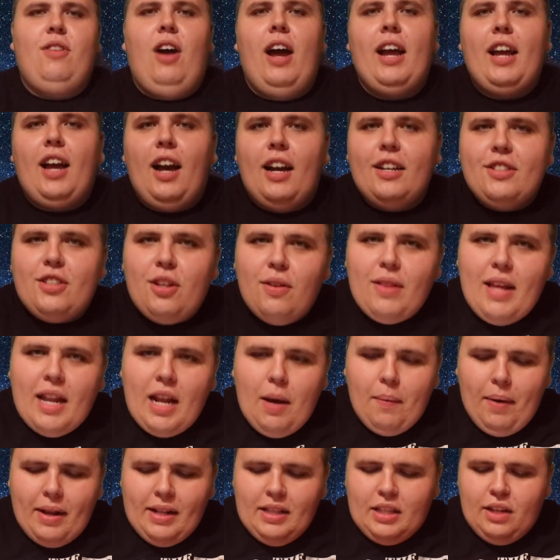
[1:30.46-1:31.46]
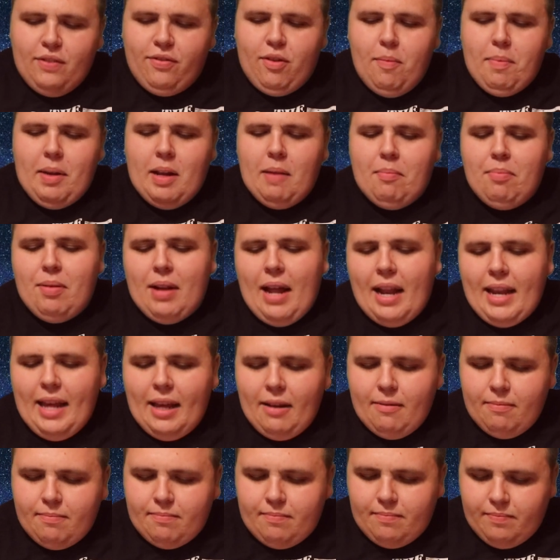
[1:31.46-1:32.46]
Right, guys, so then I went to Forbidden
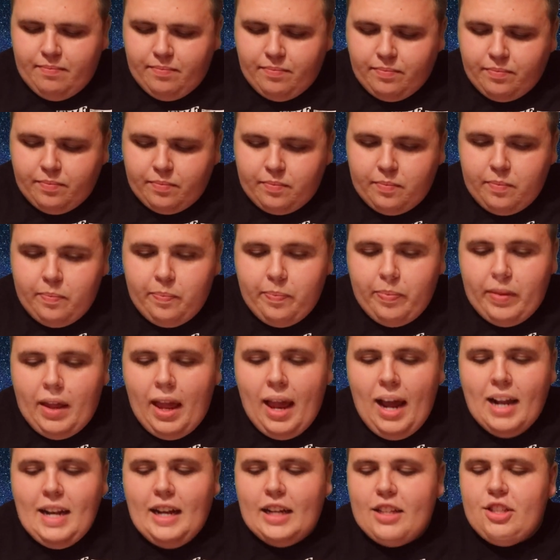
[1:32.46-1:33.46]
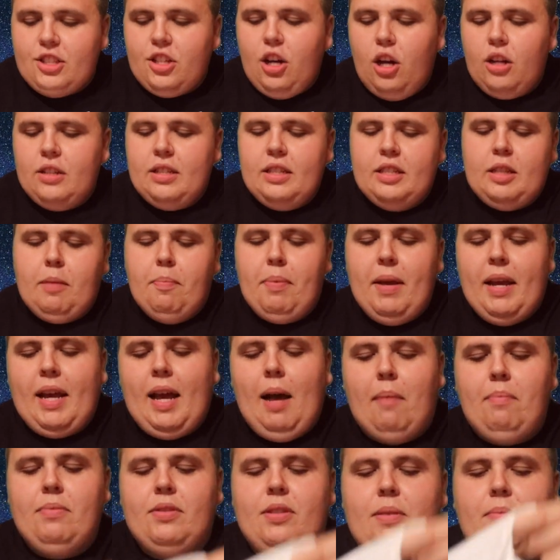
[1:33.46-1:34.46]
Planet and I started to pick
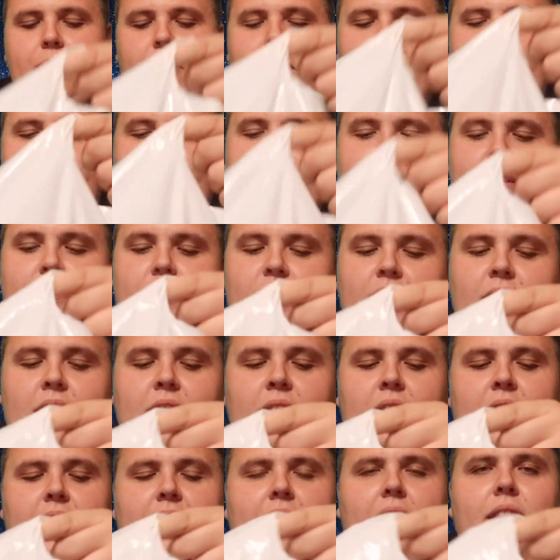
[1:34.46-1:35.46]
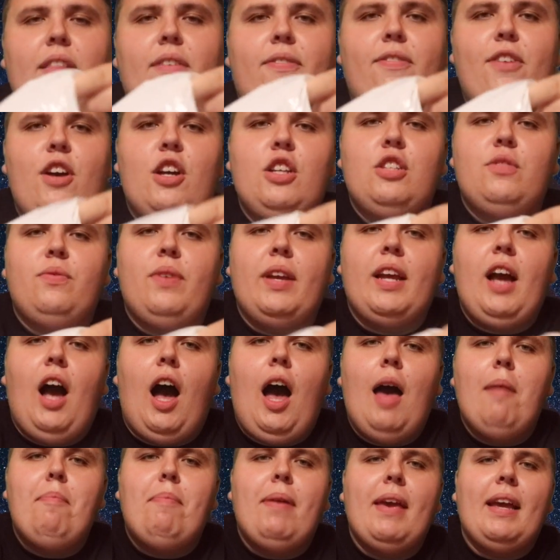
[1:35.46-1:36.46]
up some things. Now, the first thing
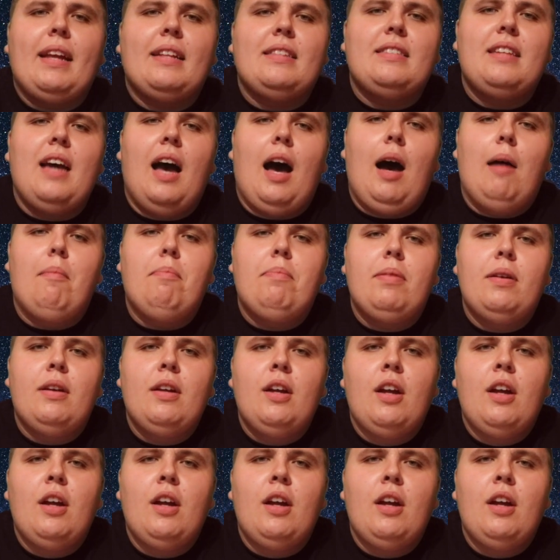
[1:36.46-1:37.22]
I picked up